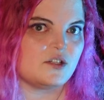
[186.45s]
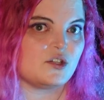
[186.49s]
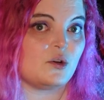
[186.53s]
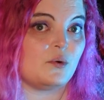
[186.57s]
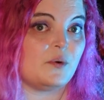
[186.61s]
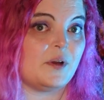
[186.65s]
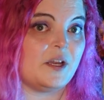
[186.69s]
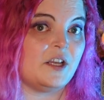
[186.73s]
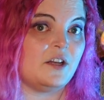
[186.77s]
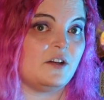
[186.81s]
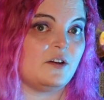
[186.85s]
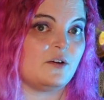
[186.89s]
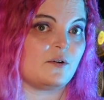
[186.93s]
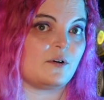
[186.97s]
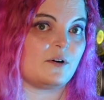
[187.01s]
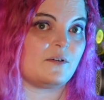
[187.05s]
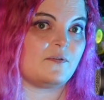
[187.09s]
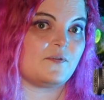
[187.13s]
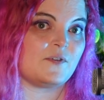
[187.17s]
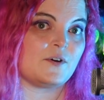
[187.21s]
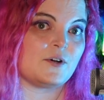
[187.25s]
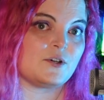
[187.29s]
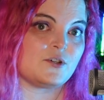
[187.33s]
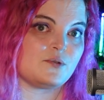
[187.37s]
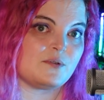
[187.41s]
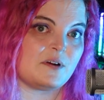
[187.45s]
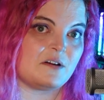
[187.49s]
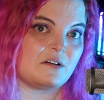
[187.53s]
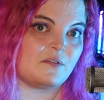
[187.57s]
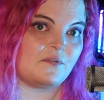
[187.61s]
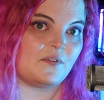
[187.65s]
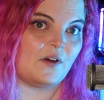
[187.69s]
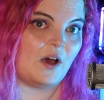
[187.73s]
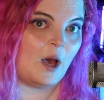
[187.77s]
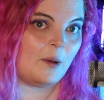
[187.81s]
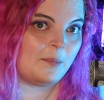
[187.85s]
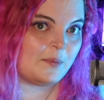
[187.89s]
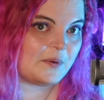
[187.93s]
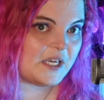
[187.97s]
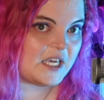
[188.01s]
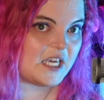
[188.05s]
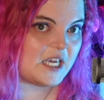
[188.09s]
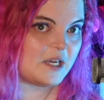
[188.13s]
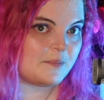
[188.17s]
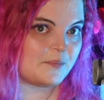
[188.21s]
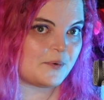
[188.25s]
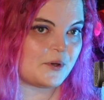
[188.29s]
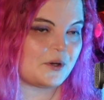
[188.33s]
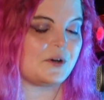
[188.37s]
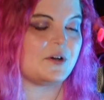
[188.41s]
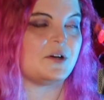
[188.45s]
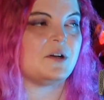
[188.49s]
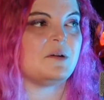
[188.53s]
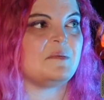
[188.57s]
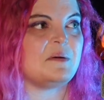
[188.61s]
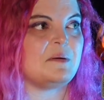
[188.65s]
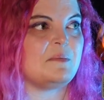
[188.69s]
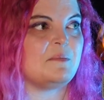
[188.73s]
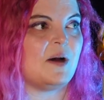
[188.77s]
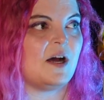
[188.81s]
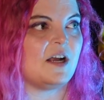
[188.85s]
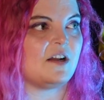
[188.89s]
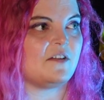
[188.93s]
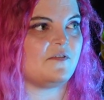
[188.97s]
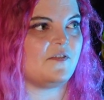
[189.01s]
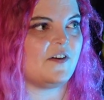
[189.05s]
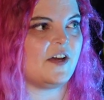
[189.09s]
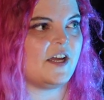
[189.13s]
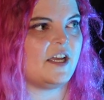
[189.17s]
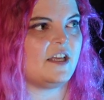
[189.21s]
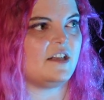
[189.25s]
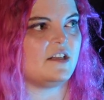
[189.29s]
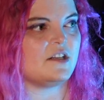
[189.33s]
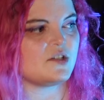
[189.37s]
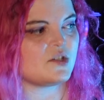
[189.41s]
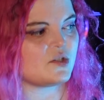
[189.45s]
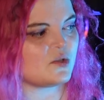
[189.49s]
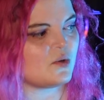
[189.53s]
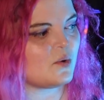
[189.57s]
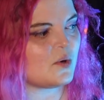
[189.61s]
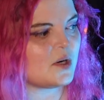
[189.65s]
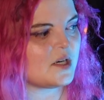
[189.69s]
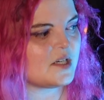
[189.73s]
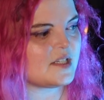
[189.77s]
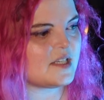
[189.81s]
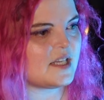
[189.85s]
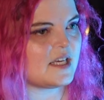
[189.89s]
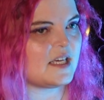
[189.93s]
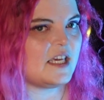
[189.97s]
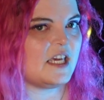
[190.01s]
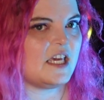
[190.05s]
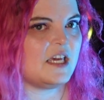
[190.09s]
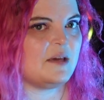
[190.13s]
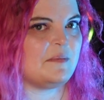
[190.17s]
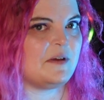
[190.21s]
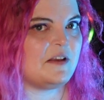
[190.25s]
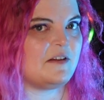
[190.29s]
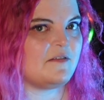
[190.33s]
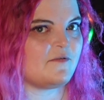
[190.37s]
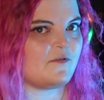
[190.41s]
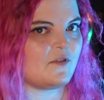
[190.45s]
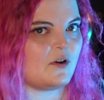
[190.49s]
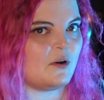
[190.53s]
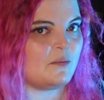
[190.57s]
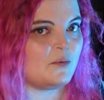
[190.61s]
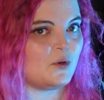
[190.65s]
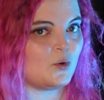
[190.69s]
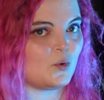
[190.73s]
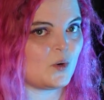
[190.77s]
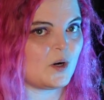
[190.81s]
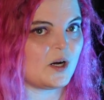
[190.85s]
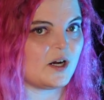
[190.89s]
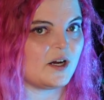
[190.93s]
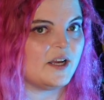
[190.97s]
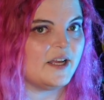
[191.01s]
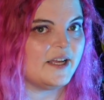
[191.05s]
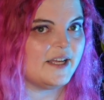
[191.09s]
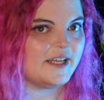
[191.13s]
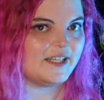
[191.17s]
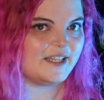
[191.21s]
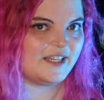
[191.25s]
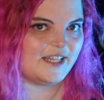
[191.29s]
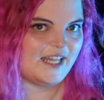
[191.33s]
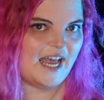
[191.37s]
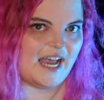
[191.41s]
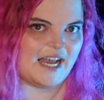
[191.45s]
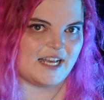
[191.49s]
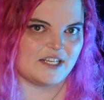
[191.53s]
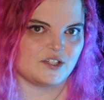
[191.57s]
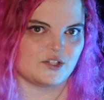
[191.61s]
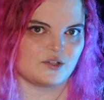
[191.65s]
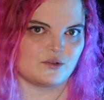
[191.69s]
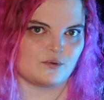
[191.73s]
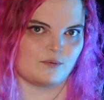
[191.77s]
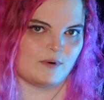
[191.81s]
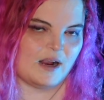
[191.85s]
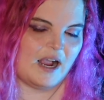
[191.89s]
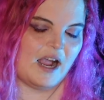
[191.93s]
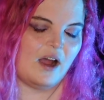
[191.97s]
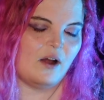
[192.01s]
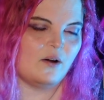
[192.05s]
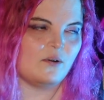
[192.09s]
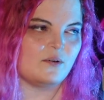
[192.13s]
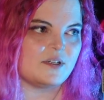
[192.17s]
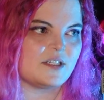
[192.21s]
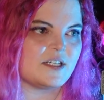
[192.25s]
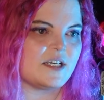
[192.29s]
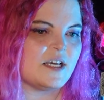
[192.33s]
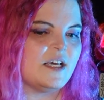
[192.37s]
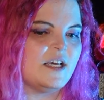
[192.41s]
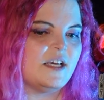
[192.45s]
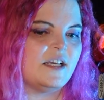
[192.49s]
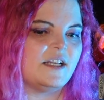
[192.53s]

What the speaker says: So in your first round of Upkeep, you're going to be modifying the scores that came in from your last round.